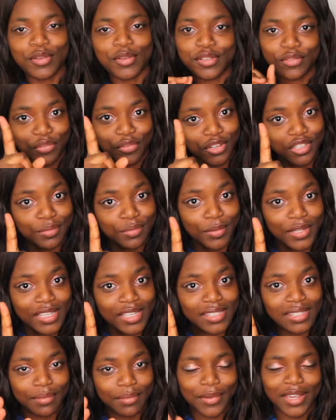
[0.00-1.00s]
was the first
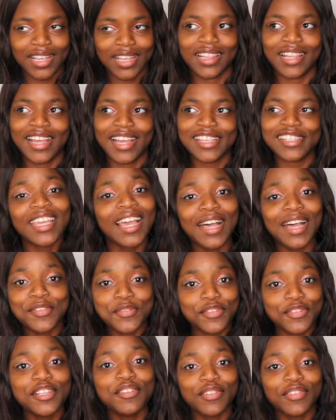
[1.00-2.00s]
place in my class yeah i
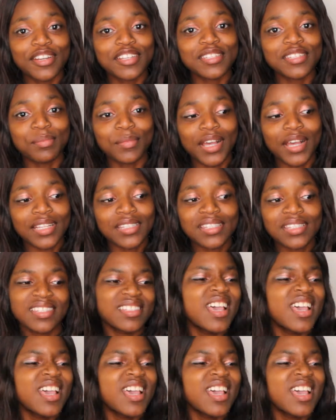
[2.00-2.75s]
was really very smart